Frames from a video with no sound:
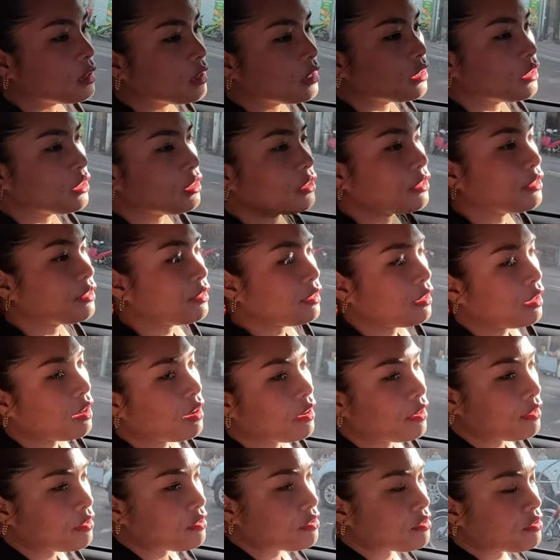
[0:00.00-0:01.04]
In her
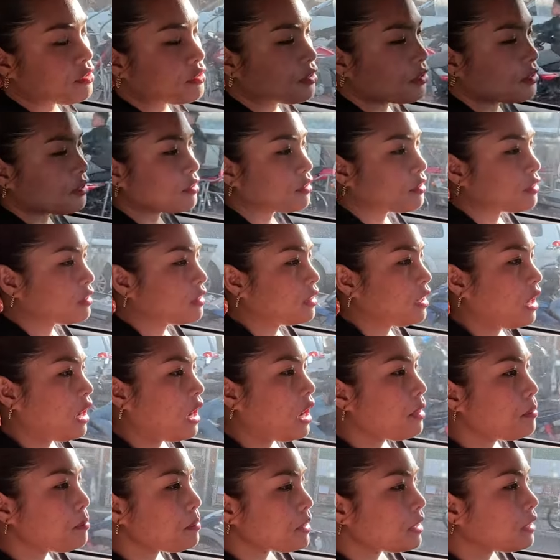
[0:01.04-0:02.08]
life.
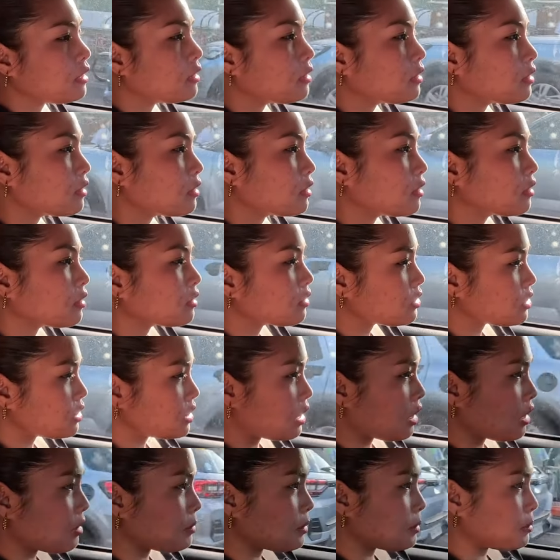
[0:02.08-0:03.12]
I've been. she
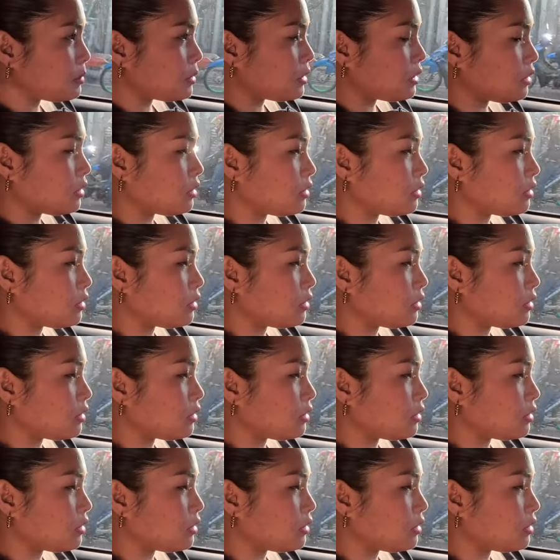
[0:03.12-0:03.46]
haven't been.